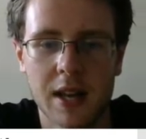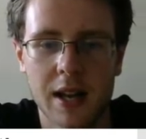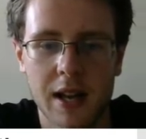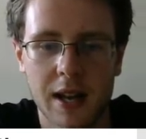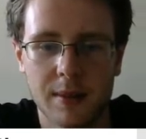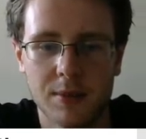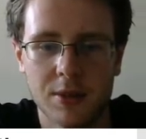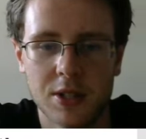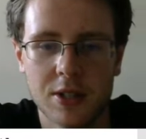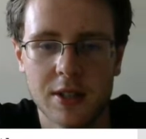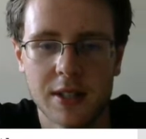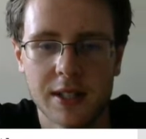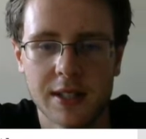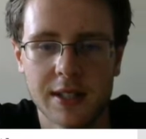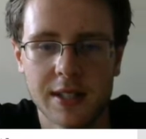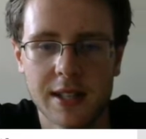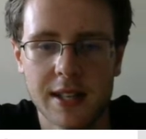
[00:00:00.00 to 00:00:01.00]
So you
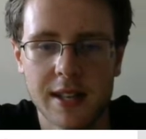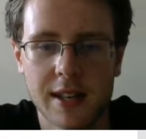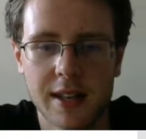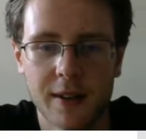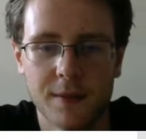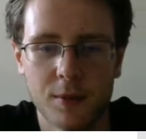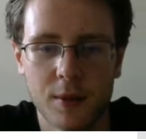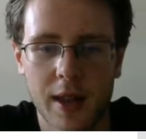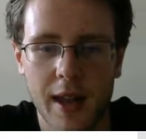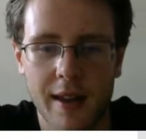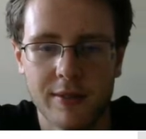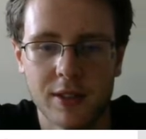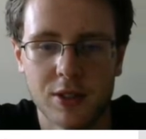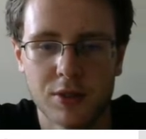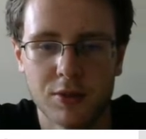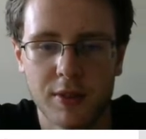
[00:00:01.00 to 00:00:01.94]
can see here we have this